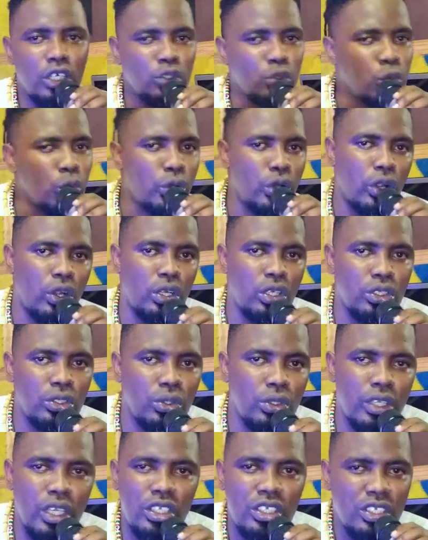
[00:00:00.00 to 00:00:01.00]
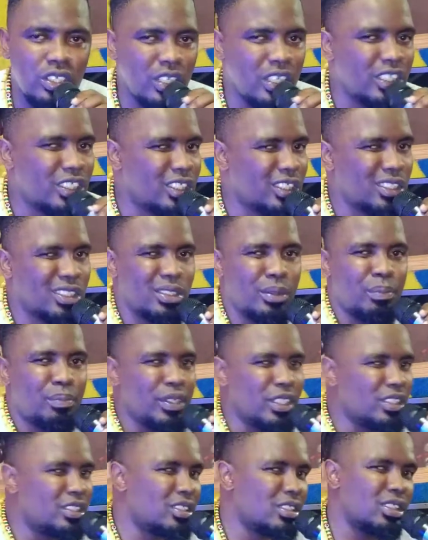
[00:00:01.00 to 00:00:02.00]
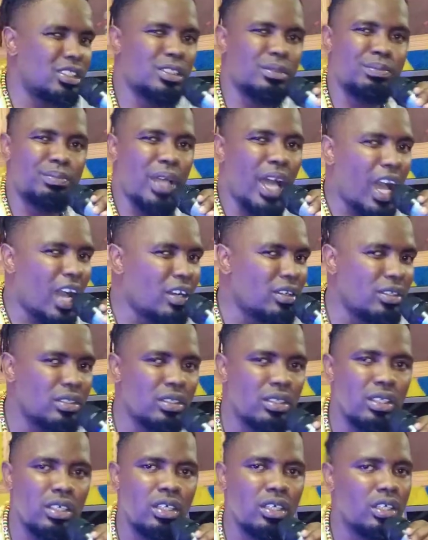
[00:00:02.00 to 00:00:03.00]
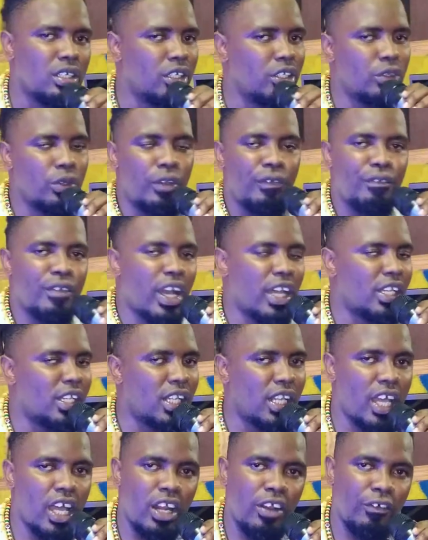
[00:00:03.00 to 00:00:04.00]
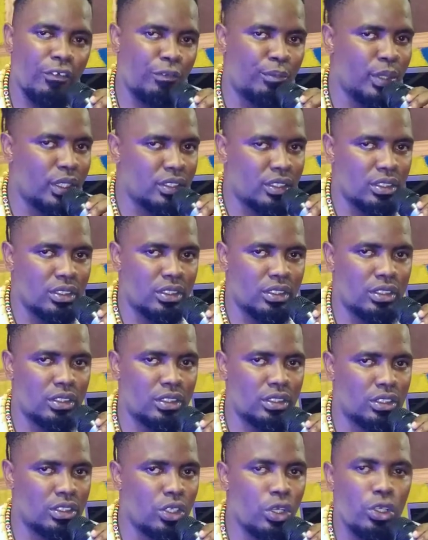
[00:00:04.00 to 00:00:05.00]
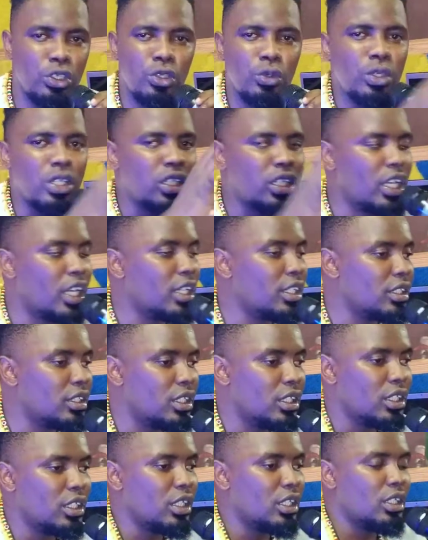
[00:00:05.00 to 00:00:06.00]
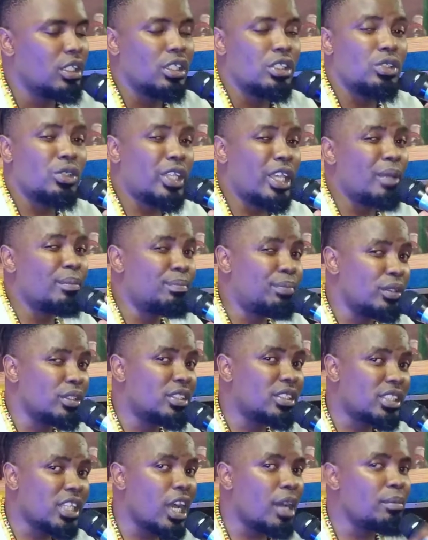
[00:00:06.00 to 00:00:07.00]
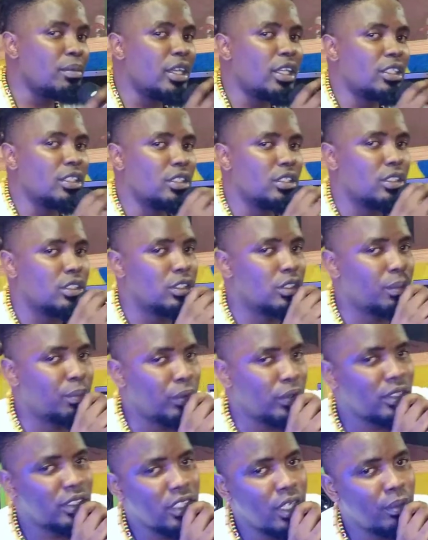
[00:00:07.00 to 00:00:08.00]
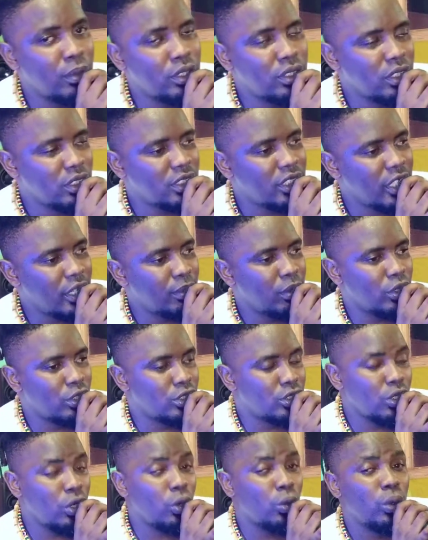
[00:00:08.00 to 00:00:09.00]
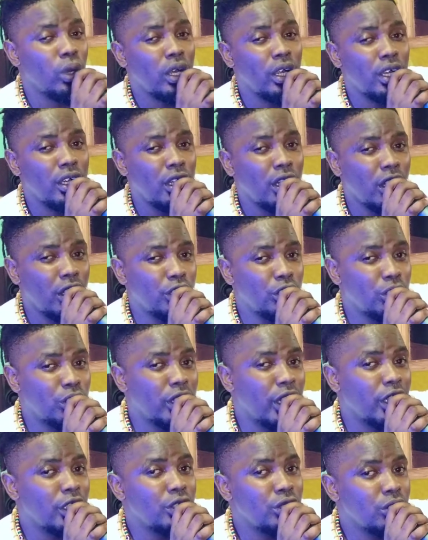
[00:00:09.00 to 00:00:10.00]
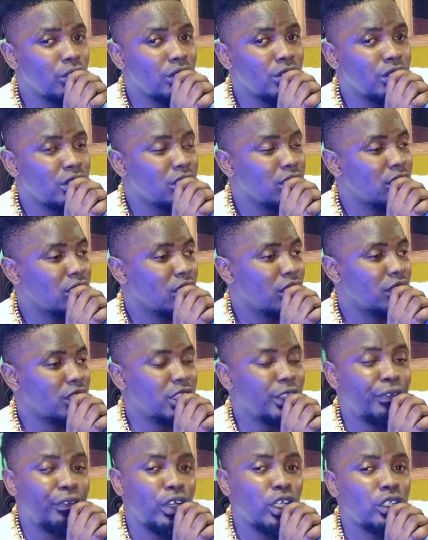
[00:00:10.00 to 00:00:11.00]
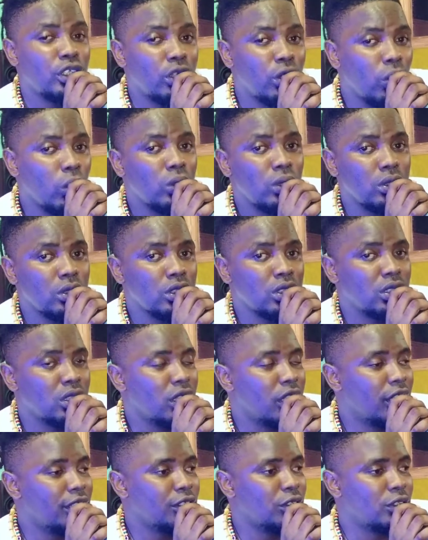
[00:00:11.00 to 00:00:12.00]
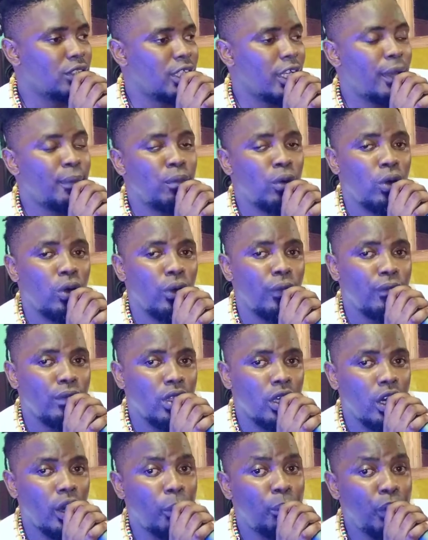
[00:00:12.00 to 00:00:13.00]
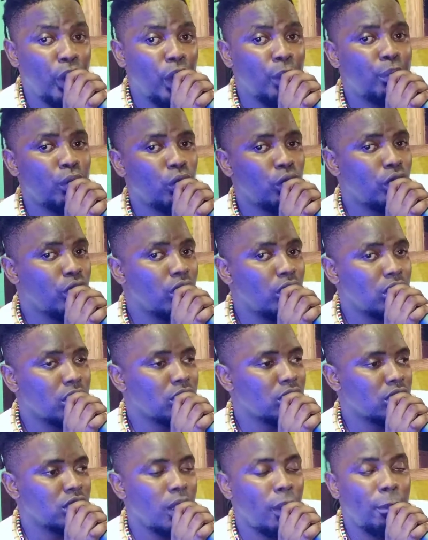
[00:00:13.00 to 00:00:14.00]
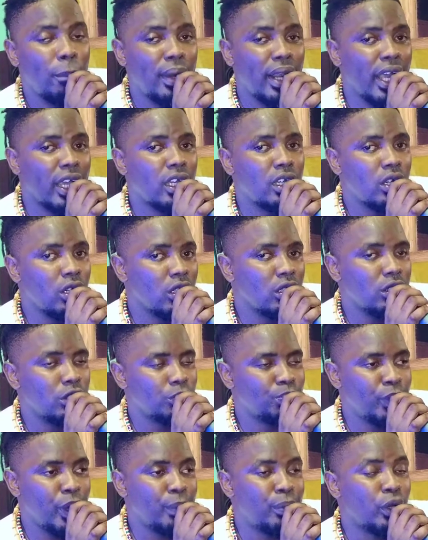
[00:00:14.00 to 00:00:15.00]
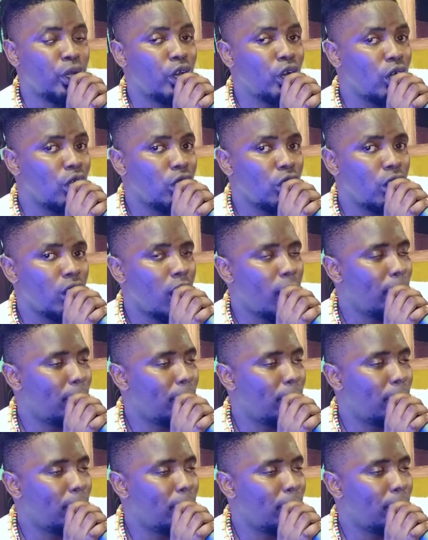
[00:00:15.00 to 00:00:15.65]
Google. You can search pictures bound, you will find a lot of pictures. So you can put some and to put some on your table. So you can use different colors on your table. Paper color, black color,